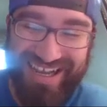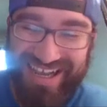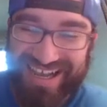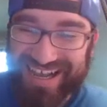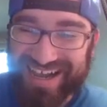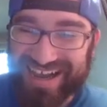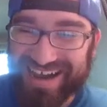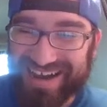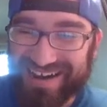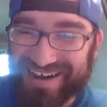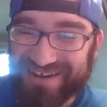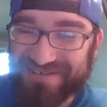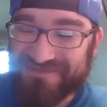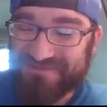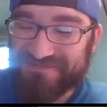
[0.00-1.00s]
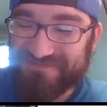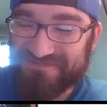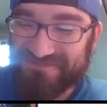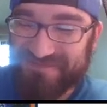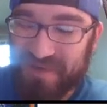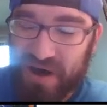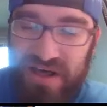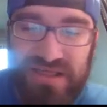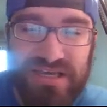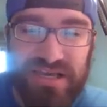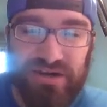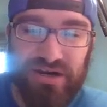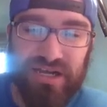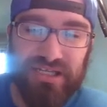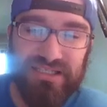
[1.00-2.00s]
on the
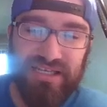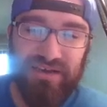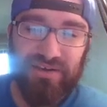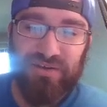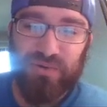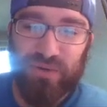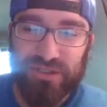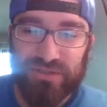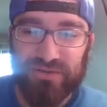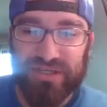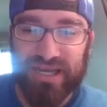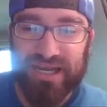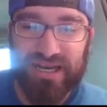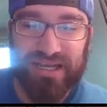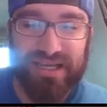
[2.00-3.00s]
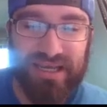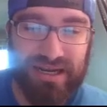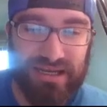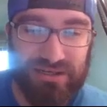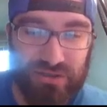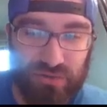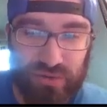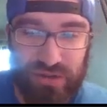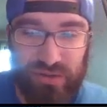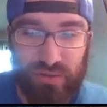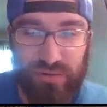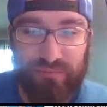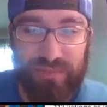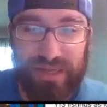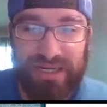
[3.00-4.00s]
internet tell you what you can and cannot do with your
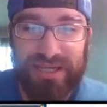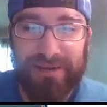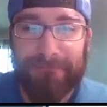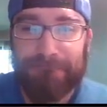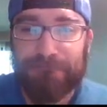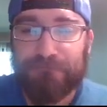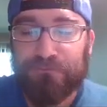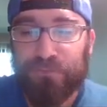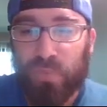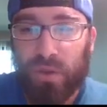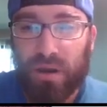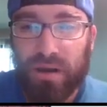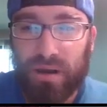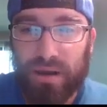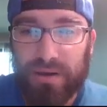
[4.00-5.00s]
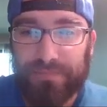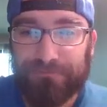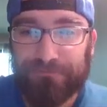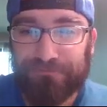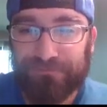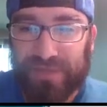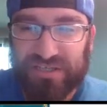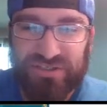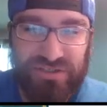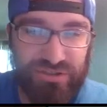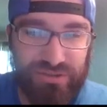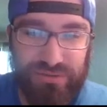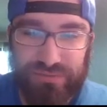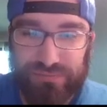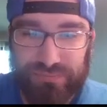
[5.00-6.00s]
money. That's
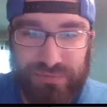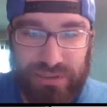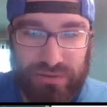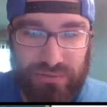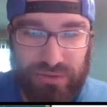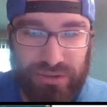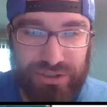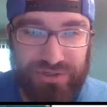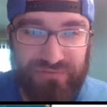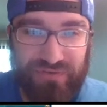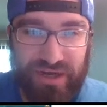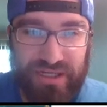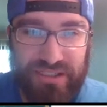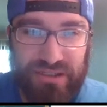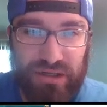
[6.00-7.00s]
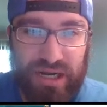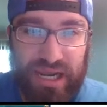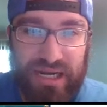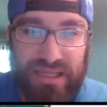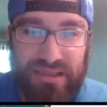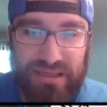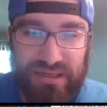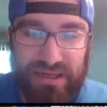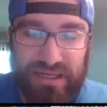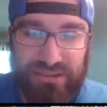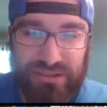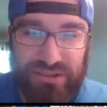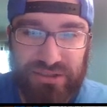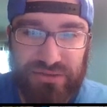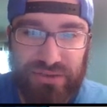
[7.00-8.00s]
just, good advice on anything, not
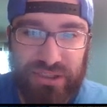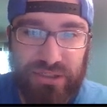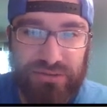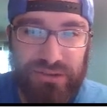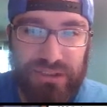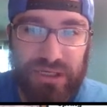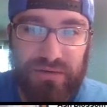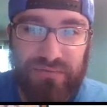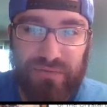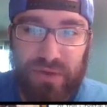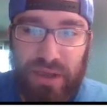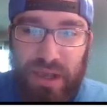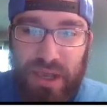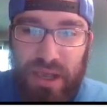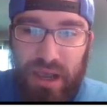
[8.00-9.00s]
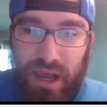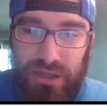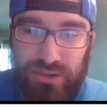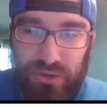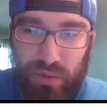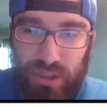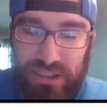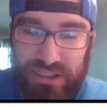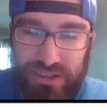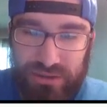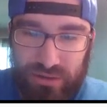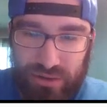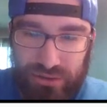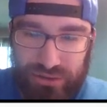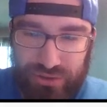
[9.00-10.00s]
just Yu-Gi-Oh stuff. I do want to say there
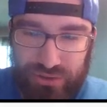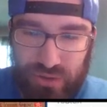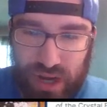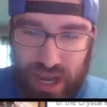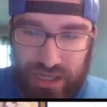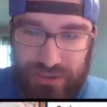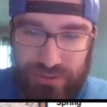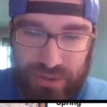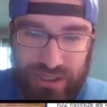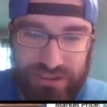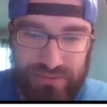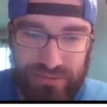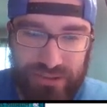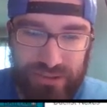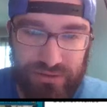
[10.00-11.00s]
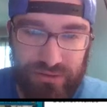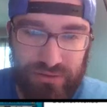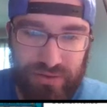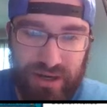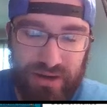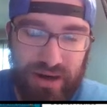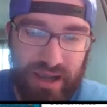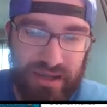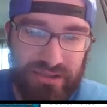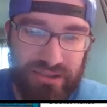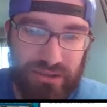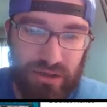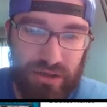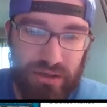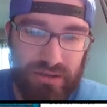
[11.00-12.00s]
are 2 Ash Blossoms lingering around. I
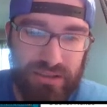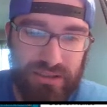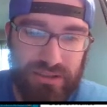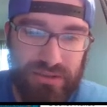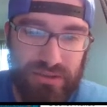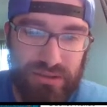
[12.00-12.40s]
saw this,